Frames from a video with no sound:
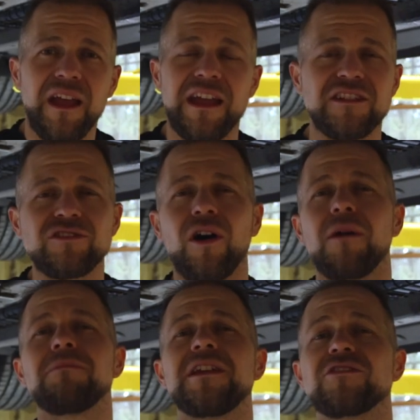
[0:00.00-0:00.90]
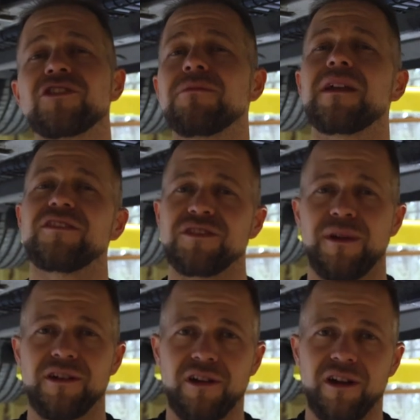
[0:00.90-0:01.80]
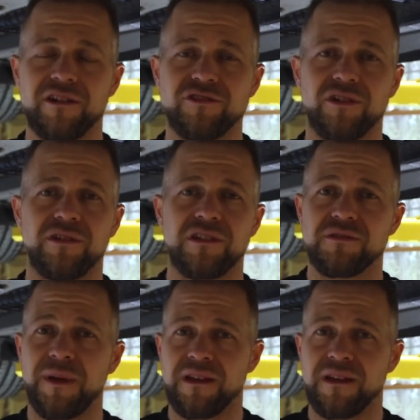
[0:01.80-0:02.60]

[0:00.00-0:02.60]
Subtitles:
It has taught me a tremendous amount of car control, and it's